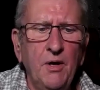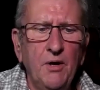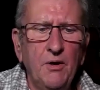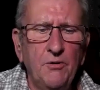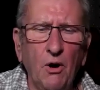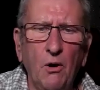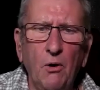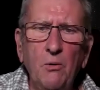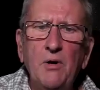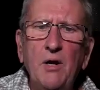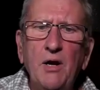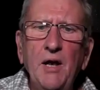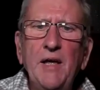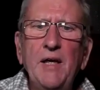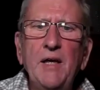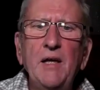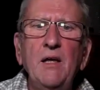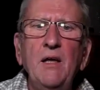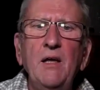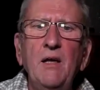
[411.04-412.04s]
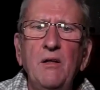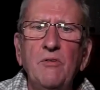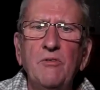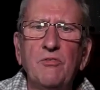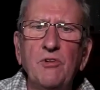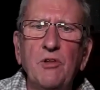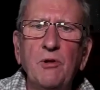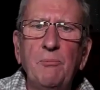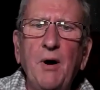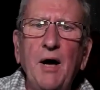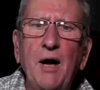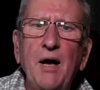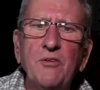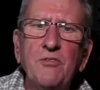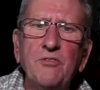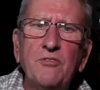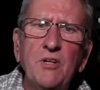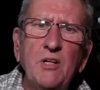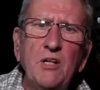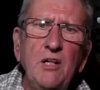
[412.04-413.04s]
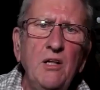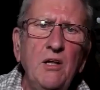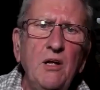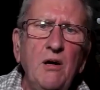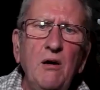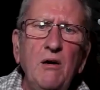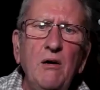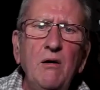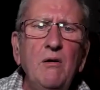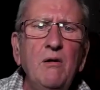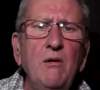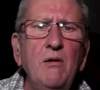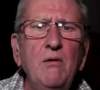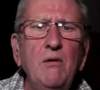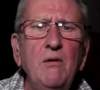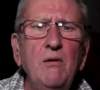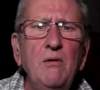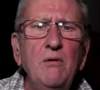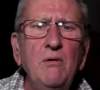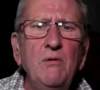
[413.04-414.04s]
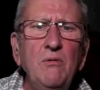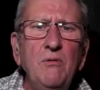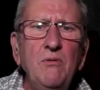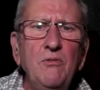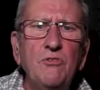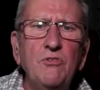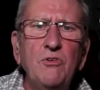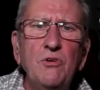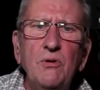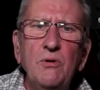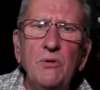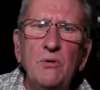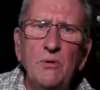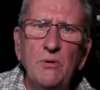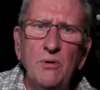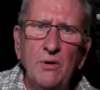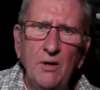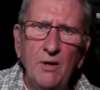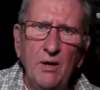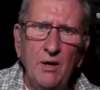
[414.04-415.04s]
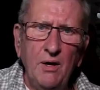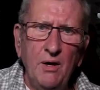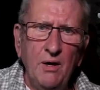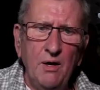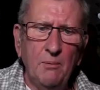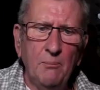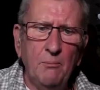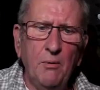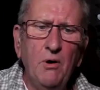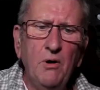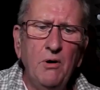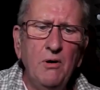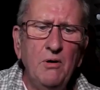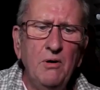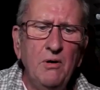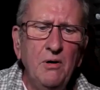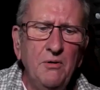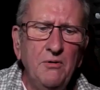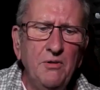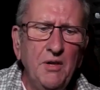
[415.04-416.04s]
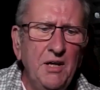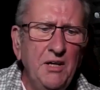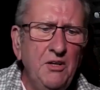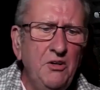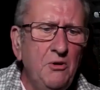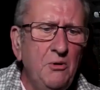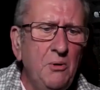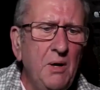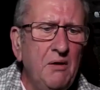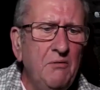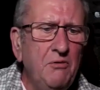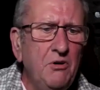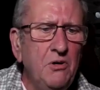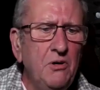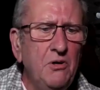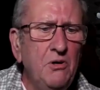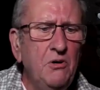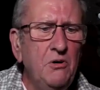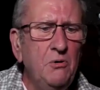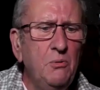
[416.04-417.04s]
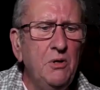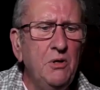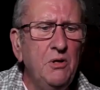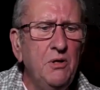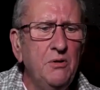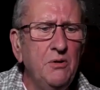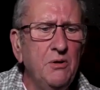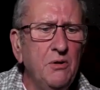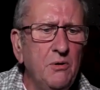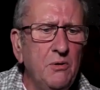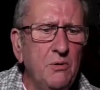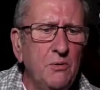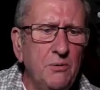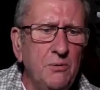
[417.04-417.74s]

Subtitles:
Don't cling to the past, it'll haunt you more than you ever will know.